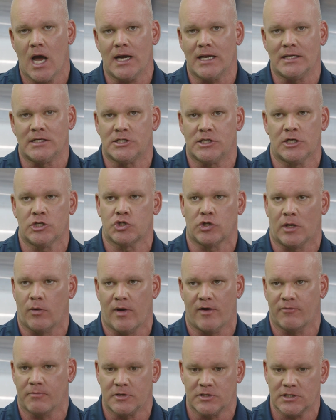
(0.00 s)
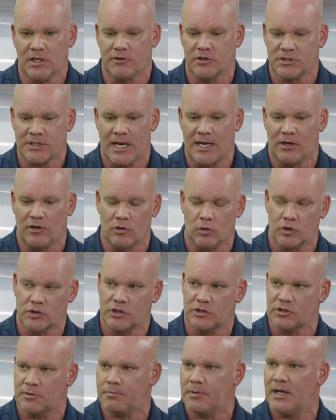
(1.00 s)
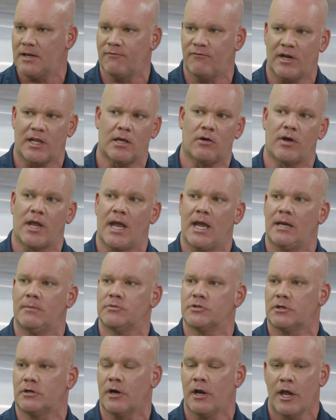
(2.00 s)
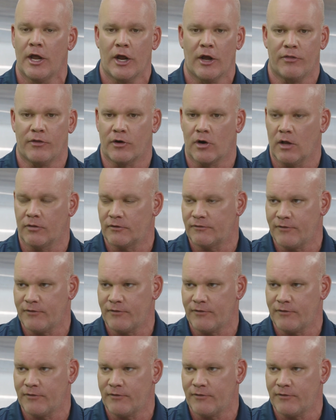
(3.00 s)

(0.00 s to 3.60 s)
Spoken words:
intentionally away from the sun. They're staying indoors because they're playing video games or they're on their